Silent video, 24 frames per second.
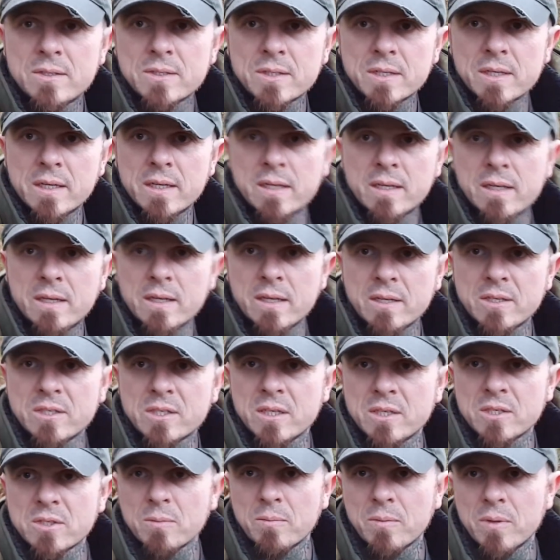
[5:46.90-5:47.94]
So you can
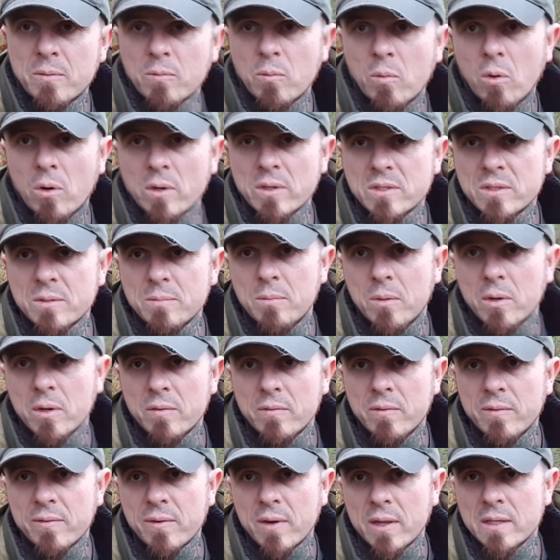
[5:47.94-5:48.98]
see something white and
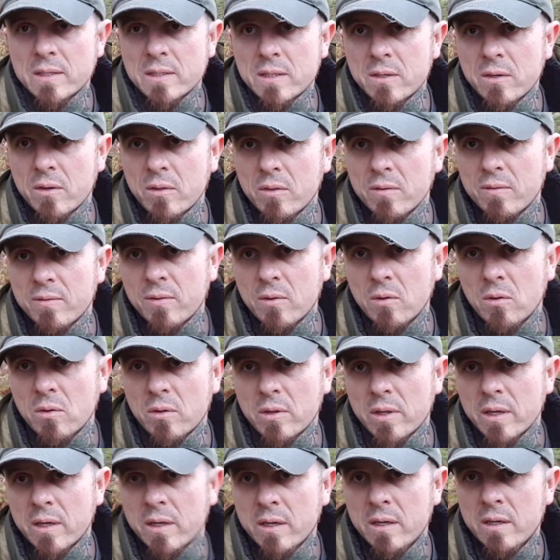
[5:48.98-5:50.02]
mine reflecting on the floor
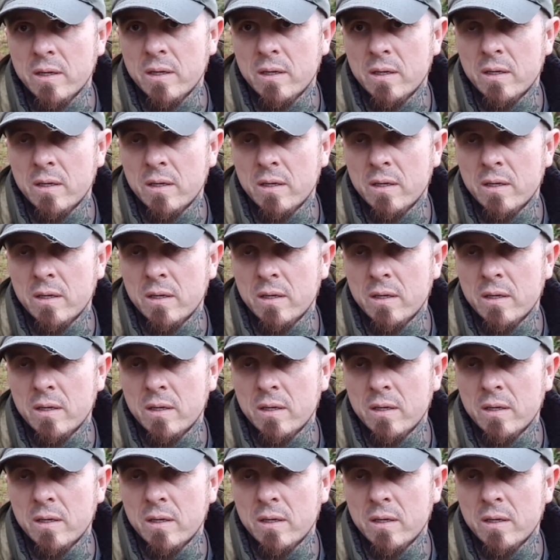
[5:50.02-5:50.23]
there.